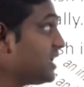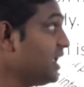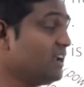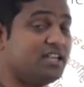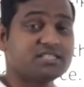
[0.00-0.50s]

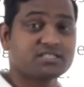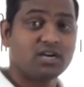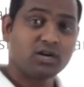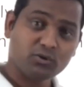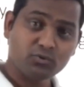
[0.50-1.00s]
English
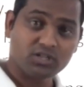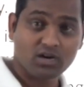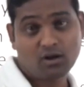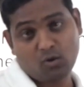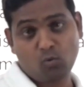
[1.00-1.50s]
to
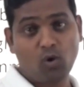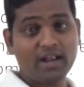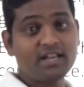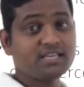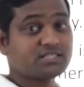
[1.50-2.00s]
the
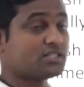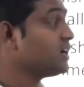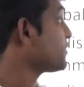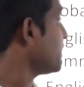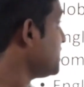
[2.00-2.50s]
widest
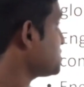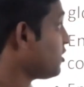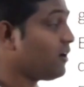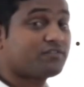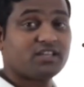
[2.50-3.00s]
range
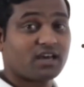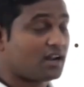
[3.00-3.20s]
of their